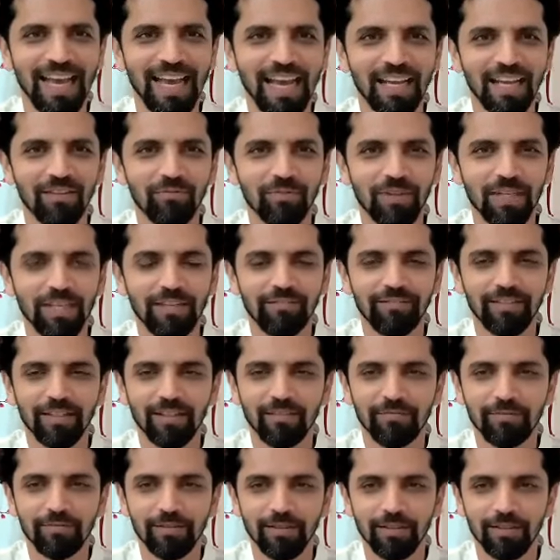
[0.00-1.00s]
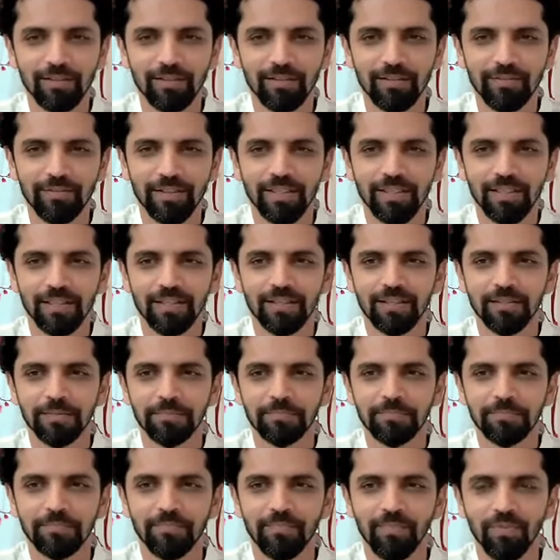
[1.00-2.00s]
And we live in a world
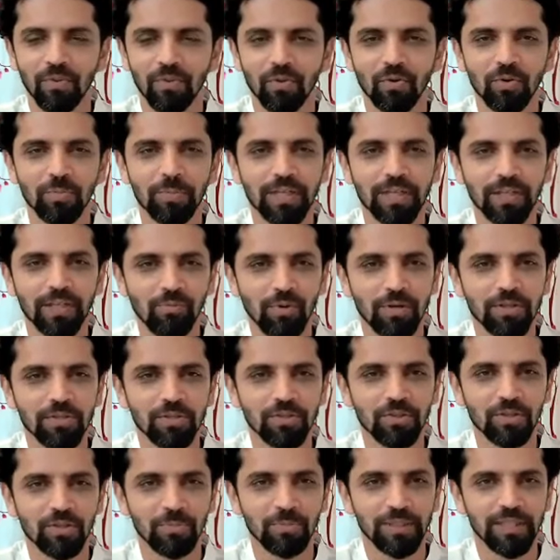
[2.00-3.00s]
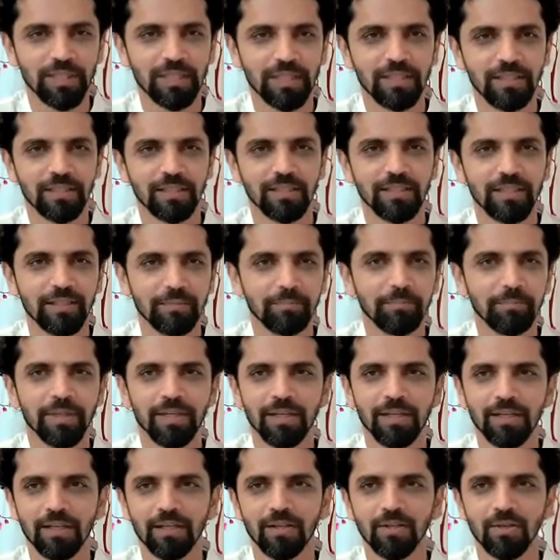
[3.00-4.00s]
where nobody wants to be
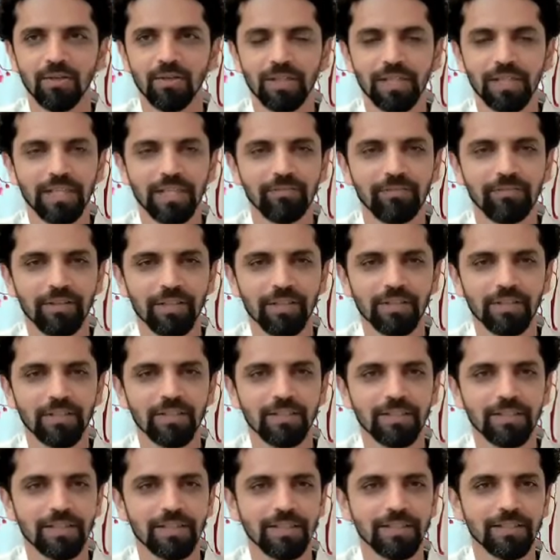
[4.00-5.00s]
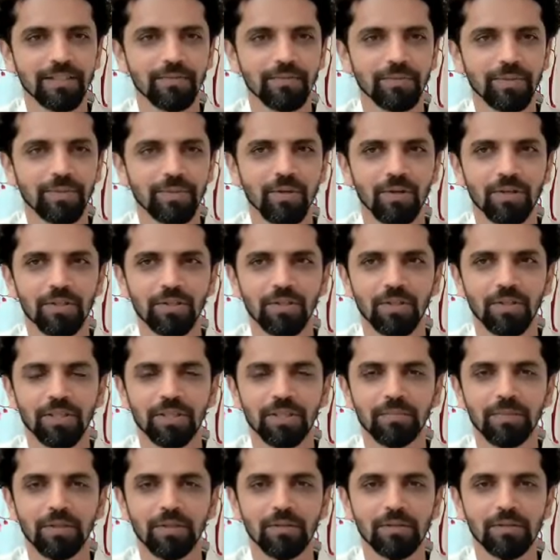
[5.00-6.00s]
dependent on anyone, isn't it? We all talk
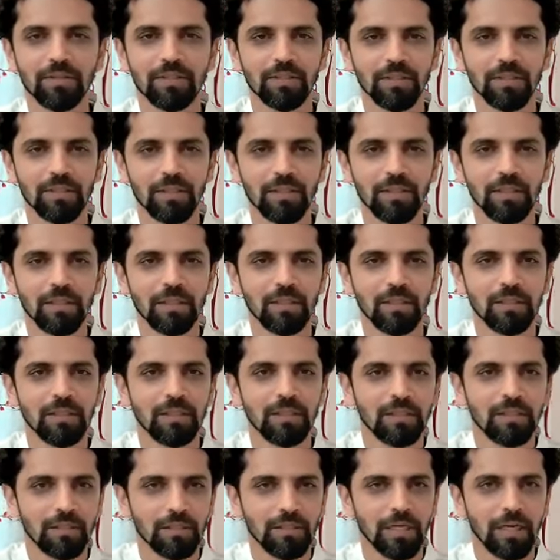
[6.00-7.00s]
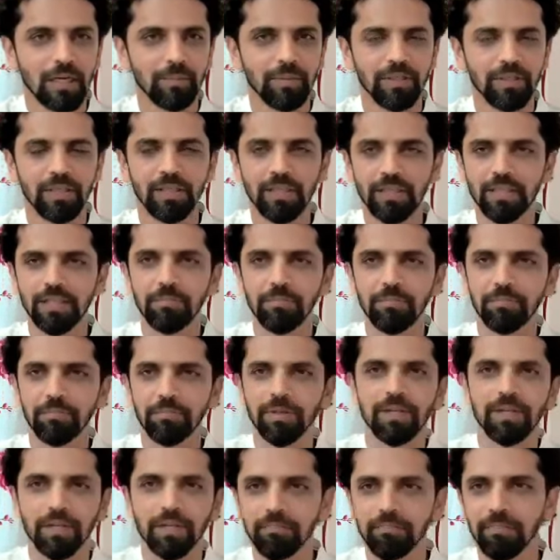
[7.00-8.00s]
about, I'm an
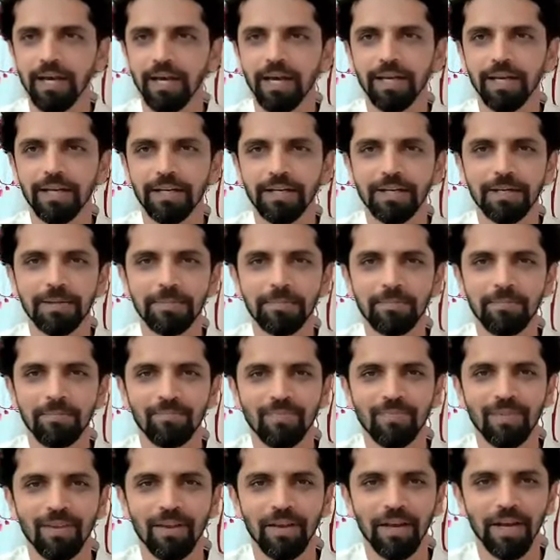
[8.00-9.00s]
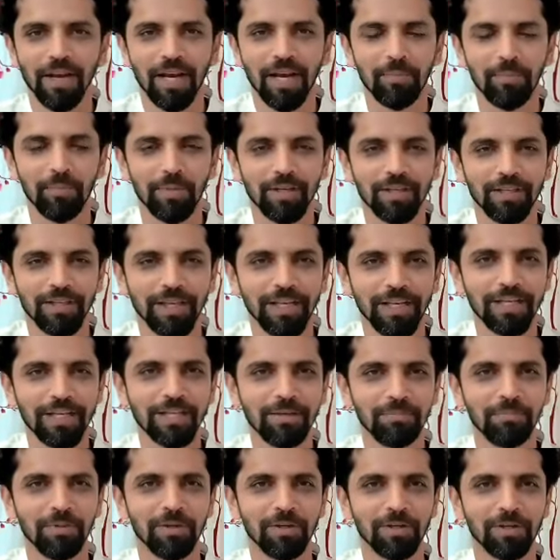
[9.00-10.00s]
independent man, I'm an
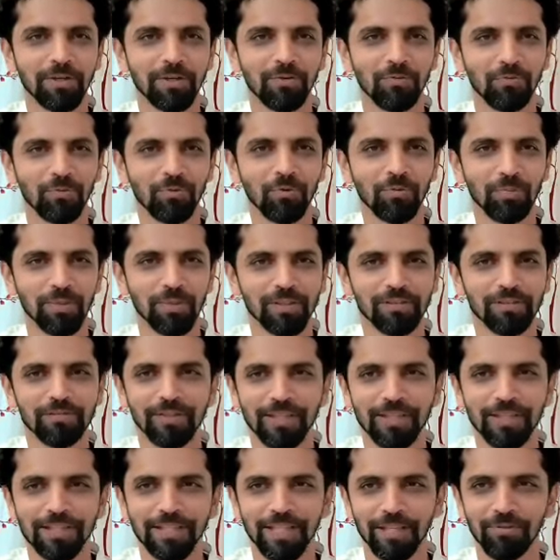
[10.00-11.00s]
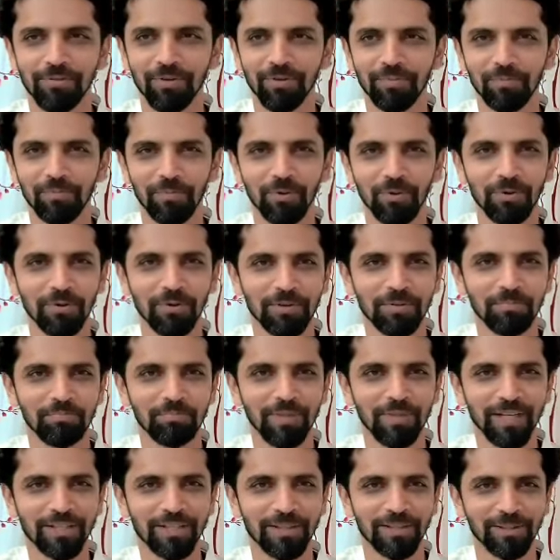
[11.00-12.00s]
independent woman. That's even more
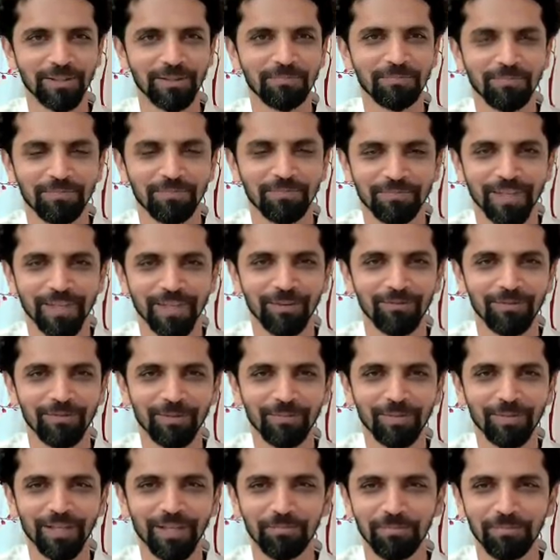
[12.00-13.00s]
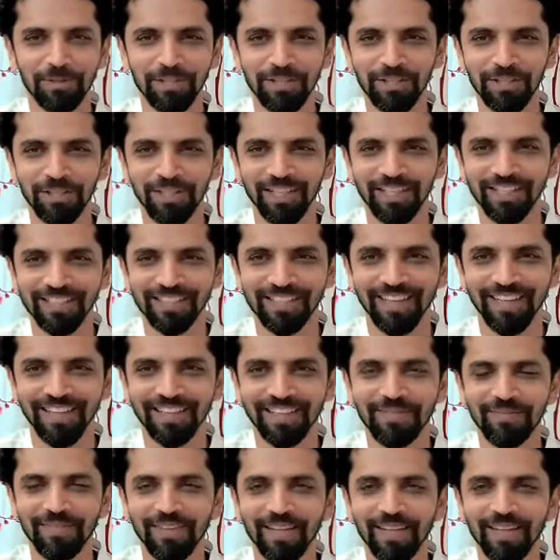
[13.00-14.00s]
better. Everybody appreciates that.